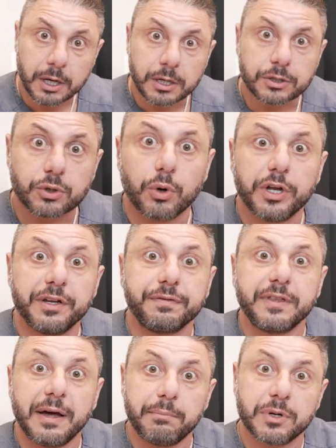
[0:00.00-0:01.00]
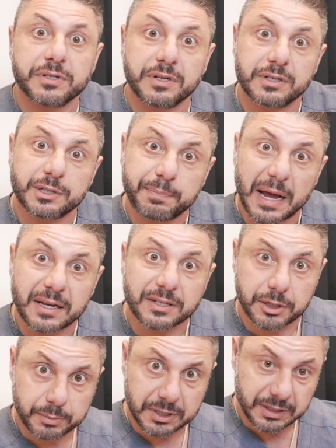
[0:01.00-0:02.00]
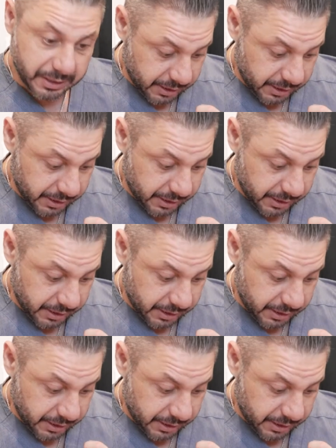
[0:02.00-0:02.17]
So if that muscle spasms,